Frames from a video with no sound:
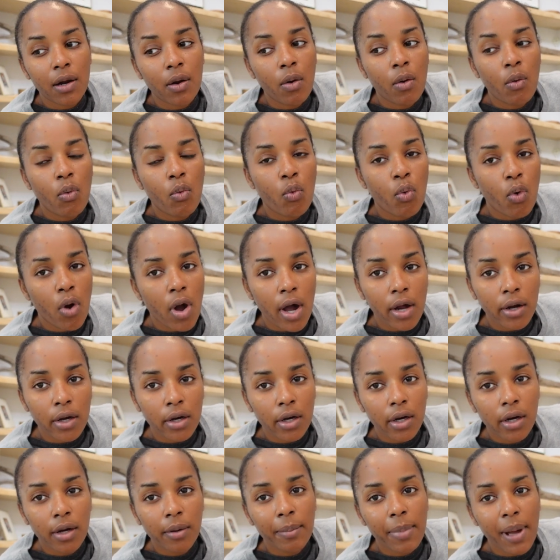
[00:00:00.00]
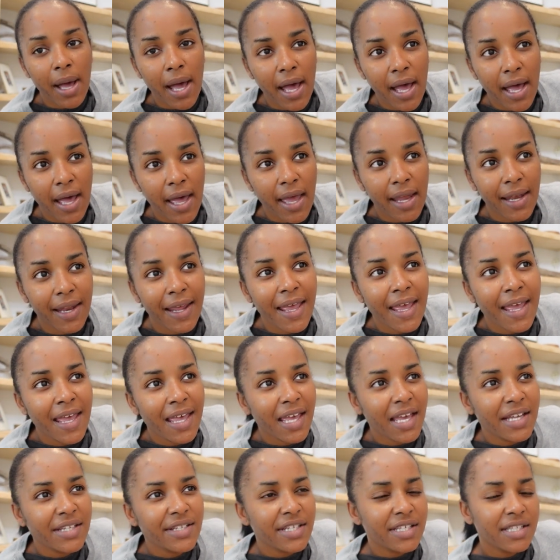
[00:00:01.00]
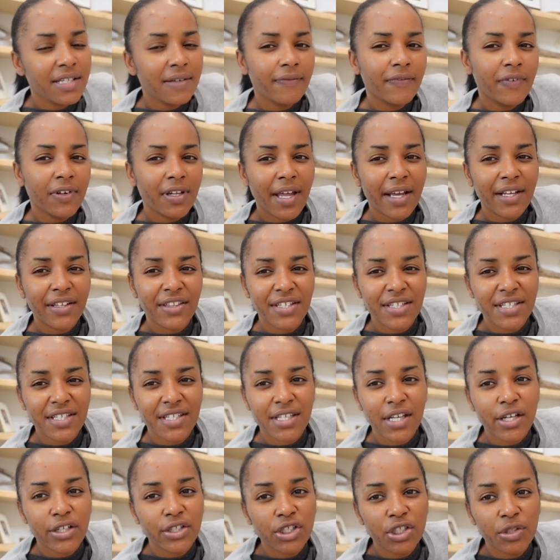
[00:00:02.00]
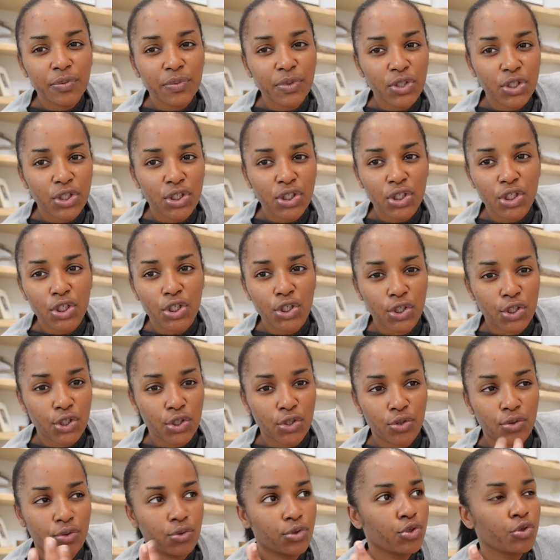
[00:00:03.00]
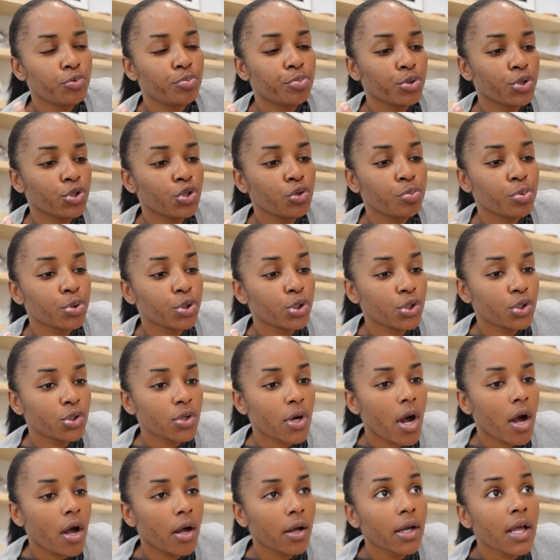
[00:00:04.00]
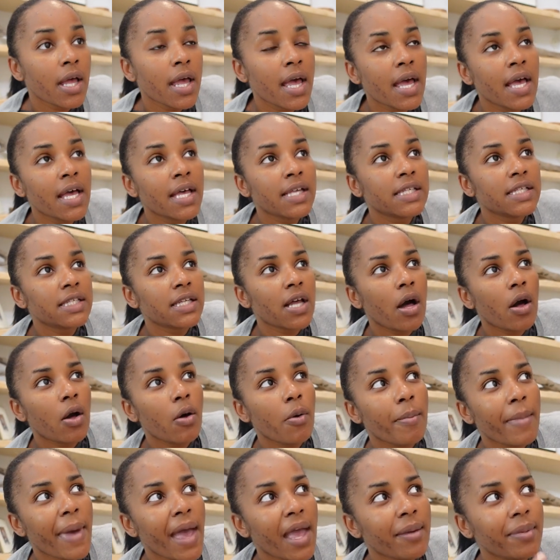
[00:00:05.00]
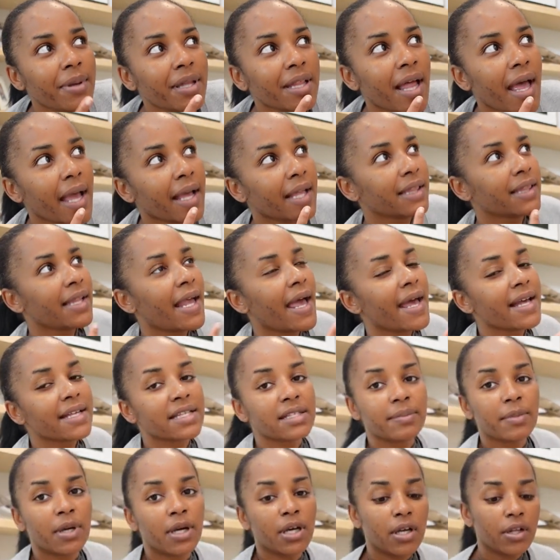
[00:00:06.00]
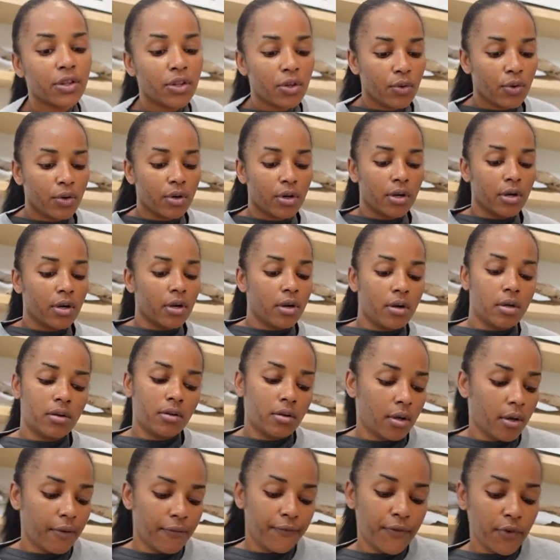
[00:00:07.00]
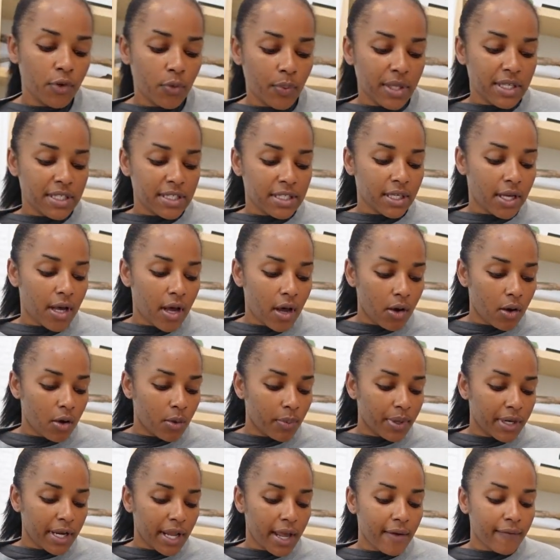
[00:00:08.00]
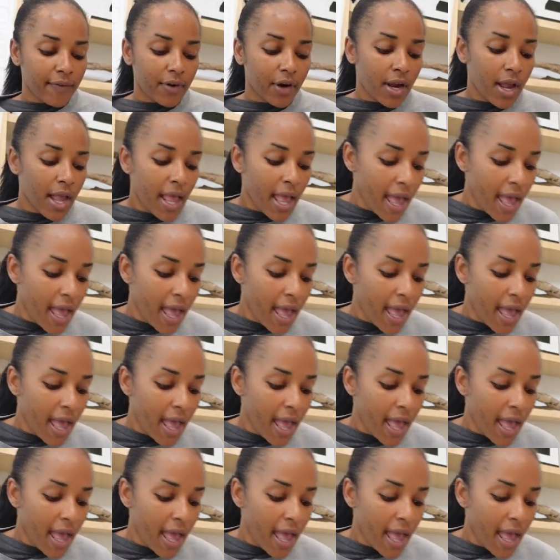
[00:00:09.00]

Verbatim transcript: of water behind it just didn't feel like the suction was just super super strong so maybe like last month or a few weeks ago or whatever